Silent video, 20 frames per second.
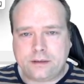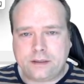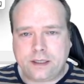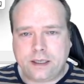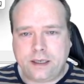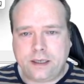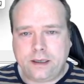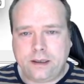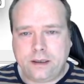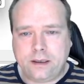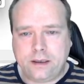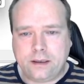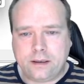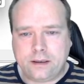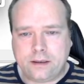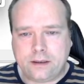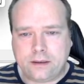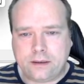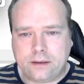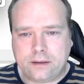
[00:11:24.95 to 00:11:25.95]
say
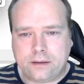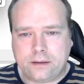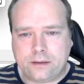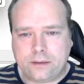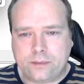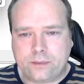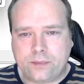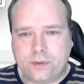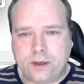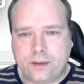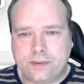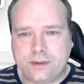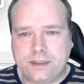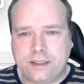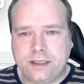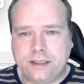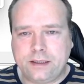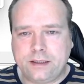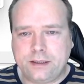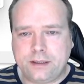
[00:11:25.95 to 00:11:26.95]

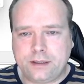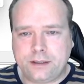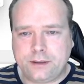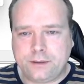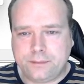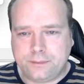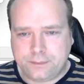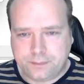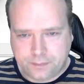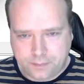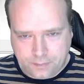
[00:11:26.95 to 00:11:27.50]
properties.